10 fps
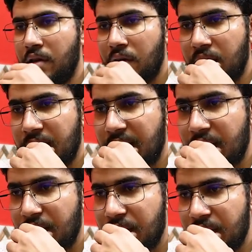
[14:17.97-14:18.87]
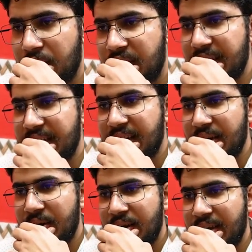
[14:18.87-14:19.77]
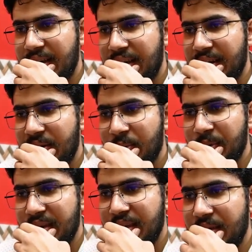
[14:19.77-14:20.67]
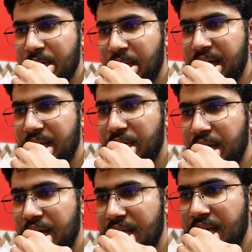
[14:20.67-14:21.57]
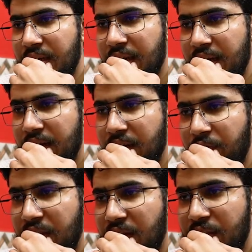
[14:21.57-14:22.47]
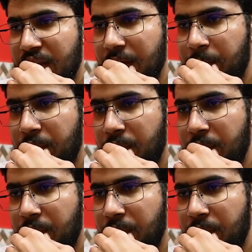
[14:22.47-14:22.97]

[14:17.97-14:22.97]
And now theta dot a into b, so it is showing us an error with the shape.